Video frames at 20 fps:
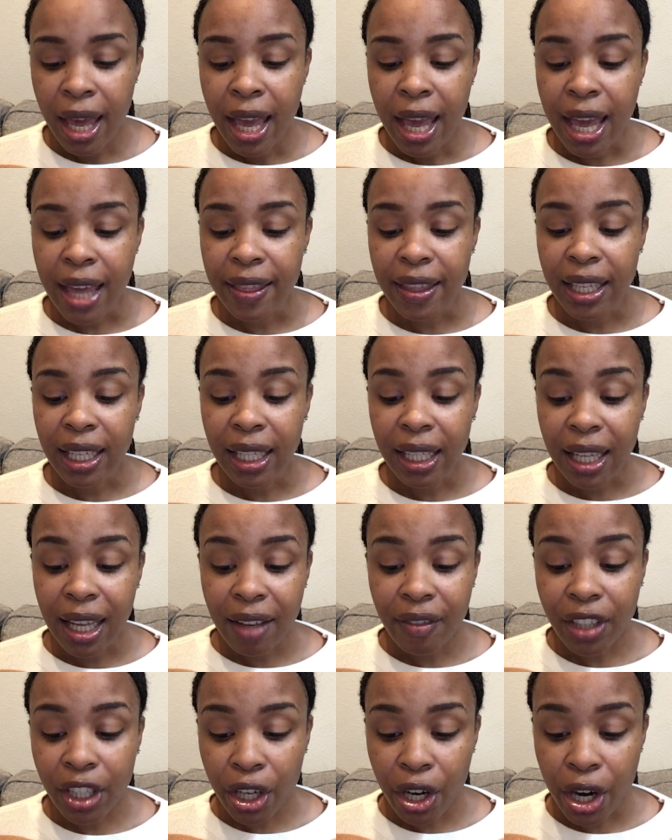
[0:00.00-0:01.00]
And the
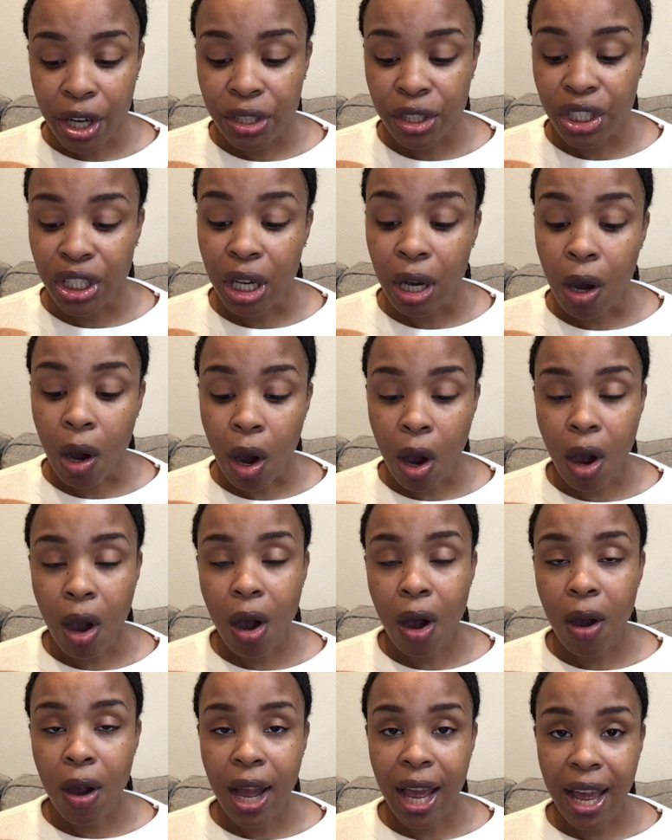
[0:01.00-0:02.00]
11 curtains shall
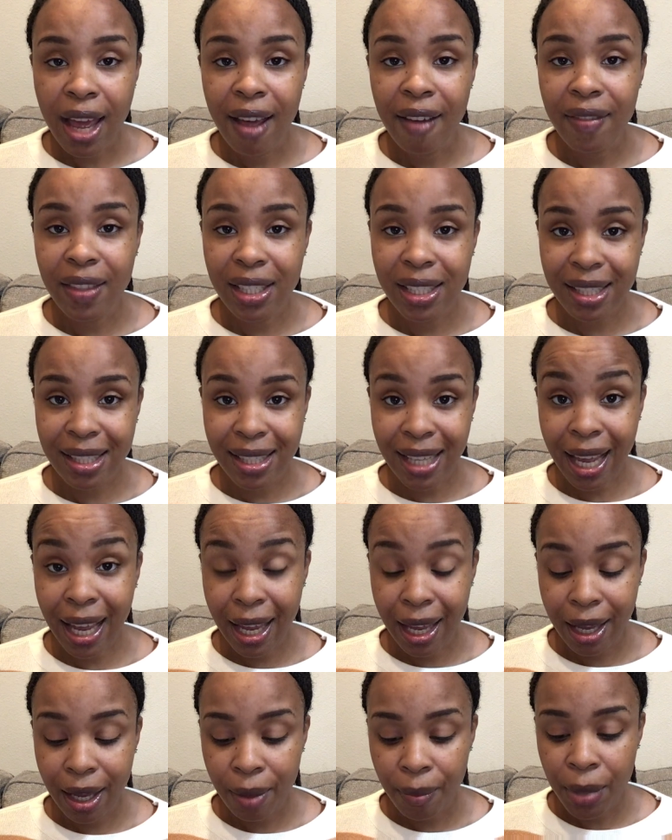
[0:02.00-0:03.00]
all have the
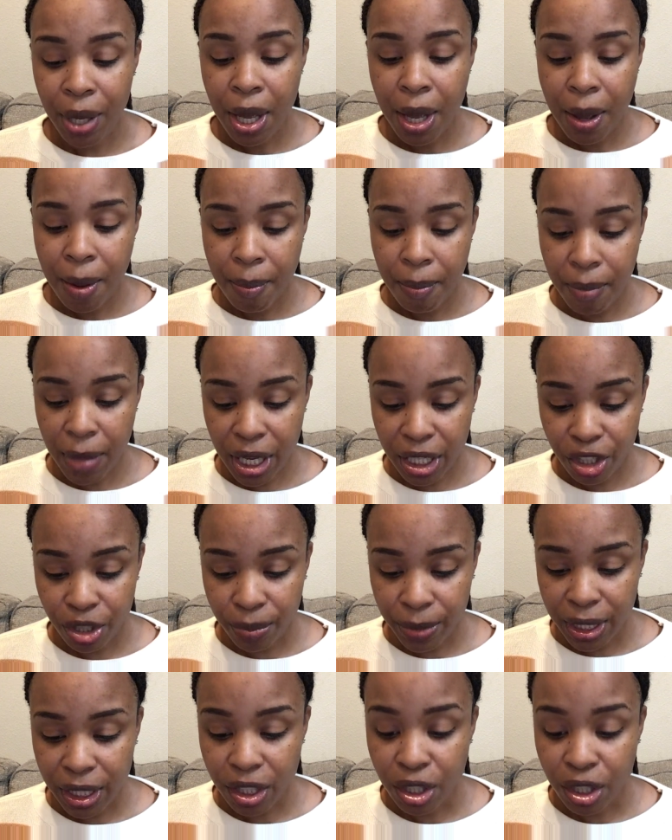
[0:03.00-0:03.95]
same measurement.